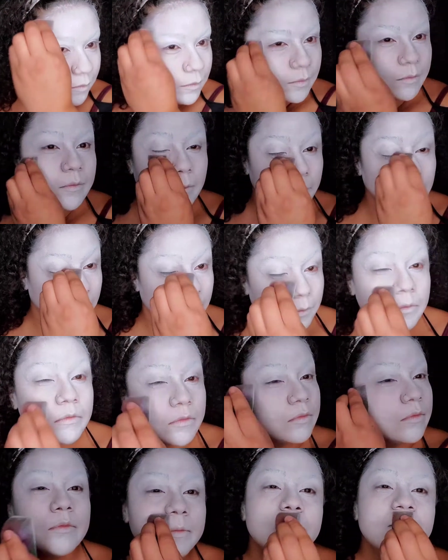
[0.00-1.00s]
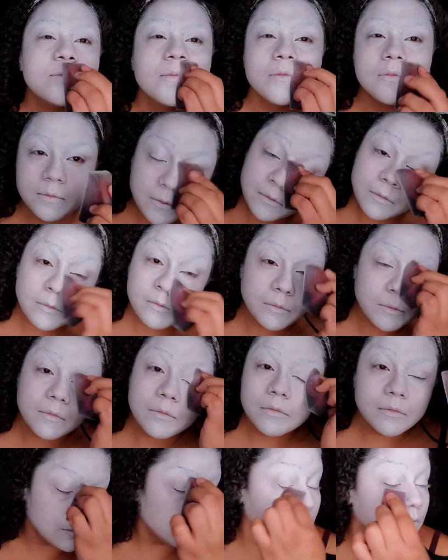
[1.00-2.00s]
your face until your face is
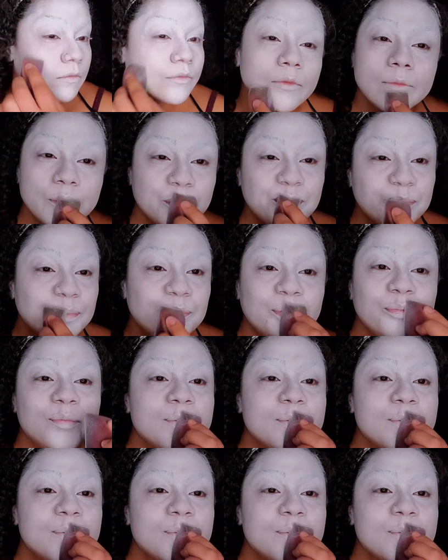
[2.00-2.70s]
completely white.